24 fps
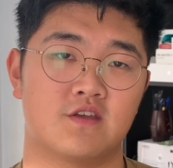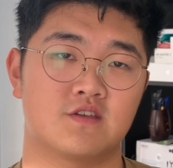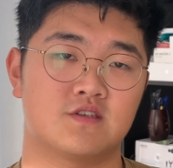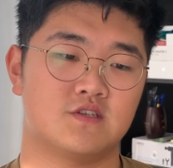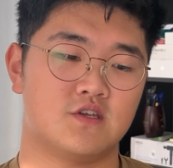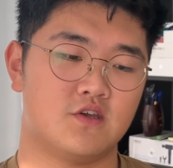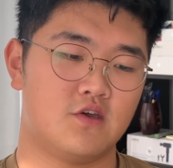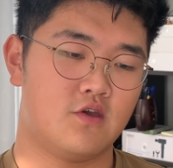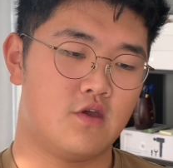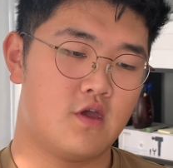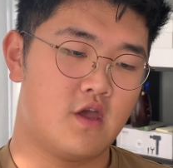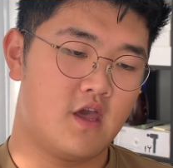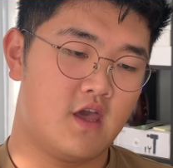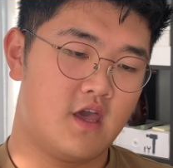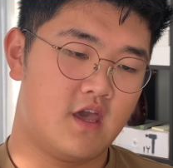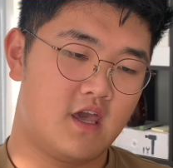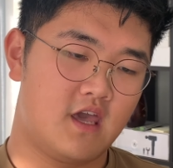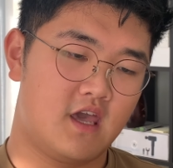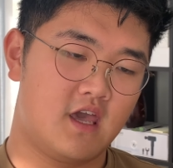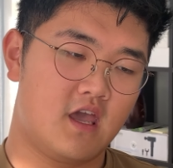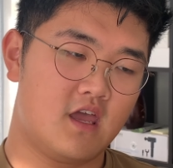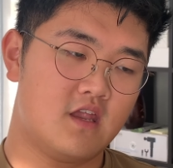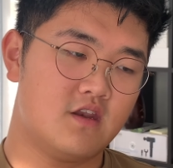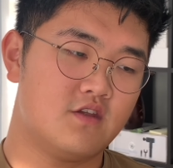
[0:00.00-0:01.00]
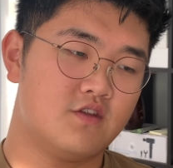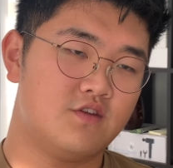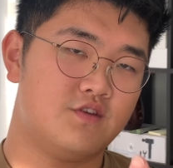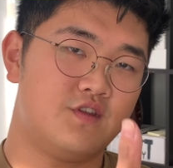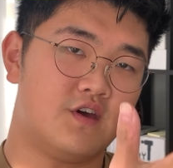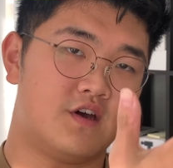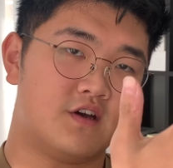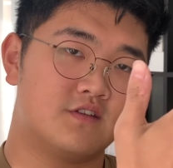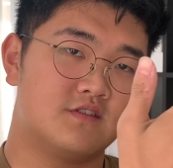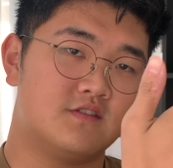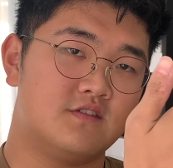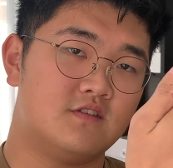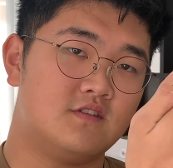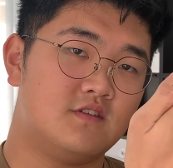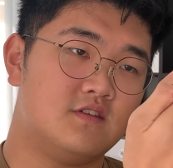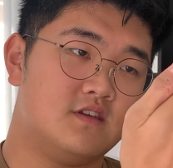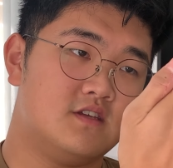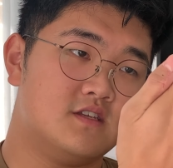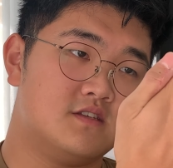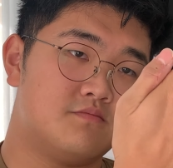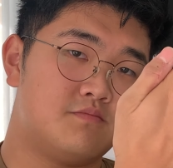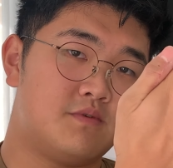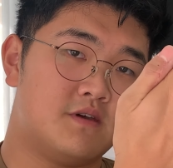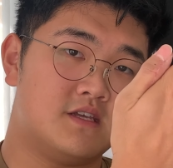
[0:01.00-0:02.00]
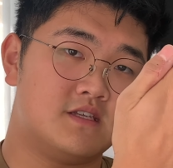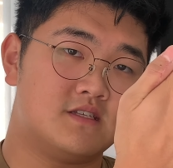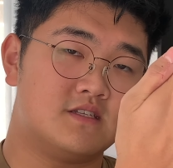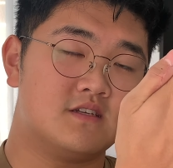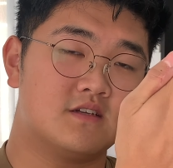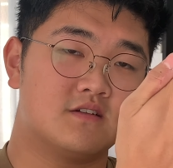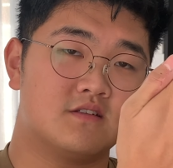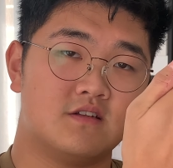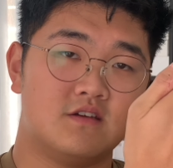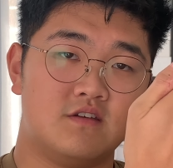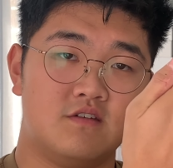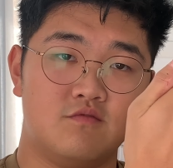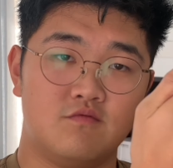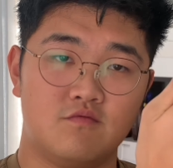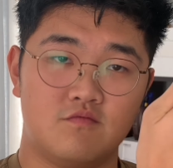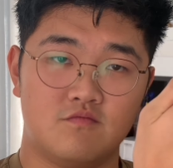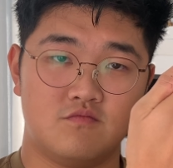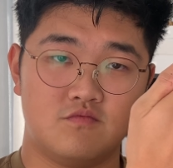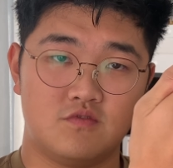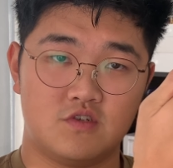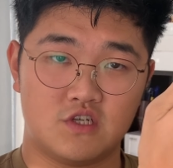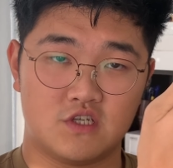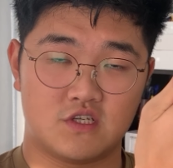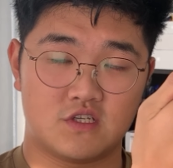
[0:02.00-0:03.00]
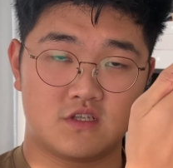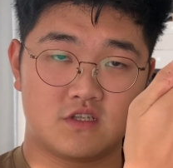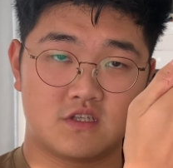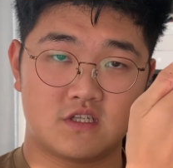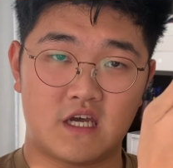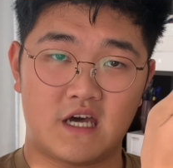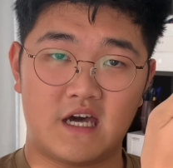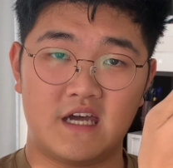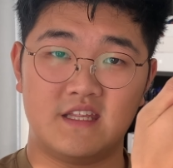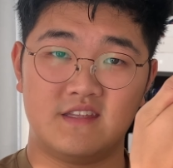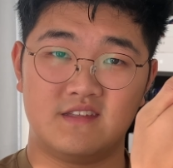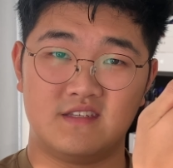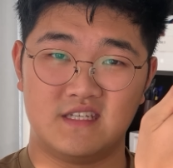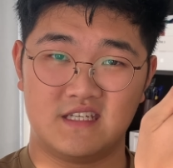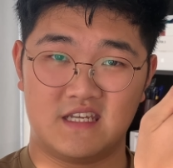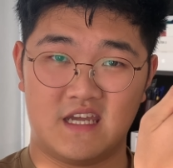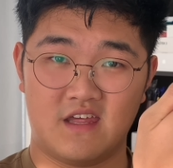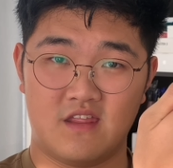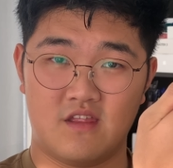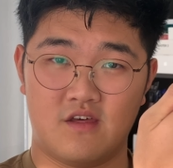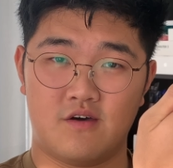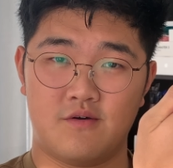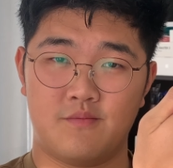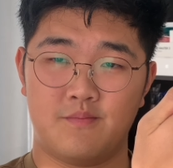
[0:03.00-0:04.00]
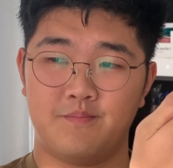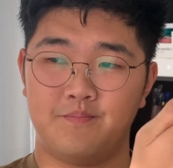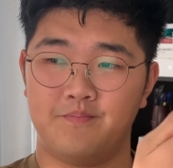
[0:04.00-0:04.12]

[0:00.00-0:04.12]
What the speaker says: So hand adducted is basically just tight together.